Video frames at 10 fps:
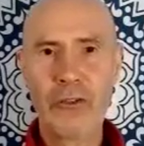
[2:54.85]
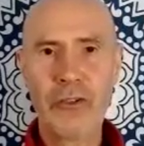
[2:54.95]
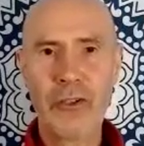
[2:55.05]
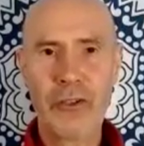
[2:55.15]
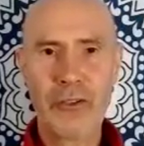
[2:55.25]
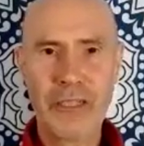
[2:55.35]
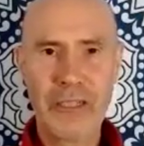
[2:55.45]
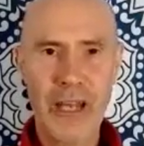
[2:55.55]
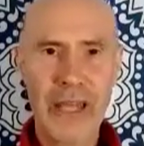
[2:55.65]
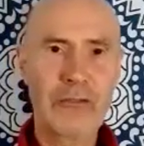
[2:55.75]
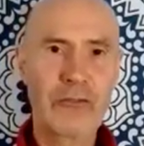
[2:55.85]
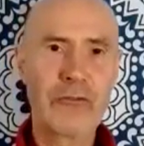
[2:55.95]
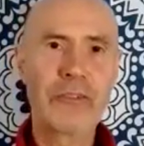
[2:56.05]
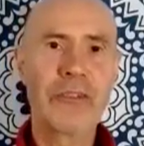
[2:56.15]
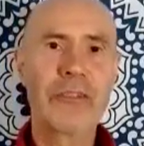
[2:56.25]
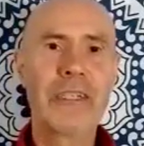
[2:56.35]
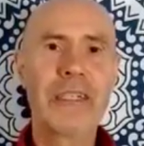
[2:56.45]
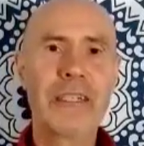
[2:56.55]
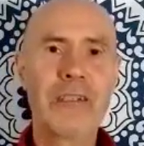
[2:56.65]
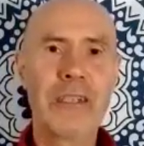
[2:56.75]
the
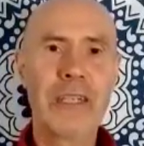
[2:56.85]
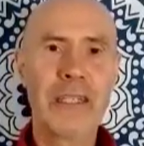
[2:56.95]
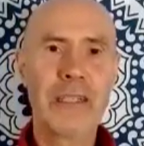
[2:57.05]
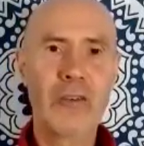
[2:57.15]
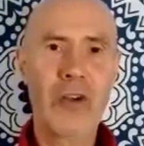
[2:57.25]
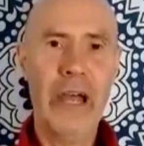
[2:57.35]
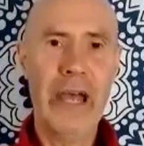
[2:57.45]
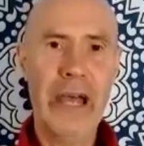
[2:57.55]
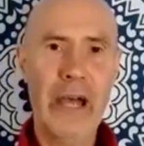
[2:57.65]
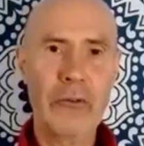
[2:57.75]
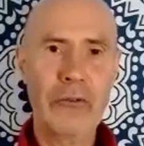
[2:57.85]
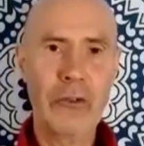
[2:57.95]
electricity in, in your house.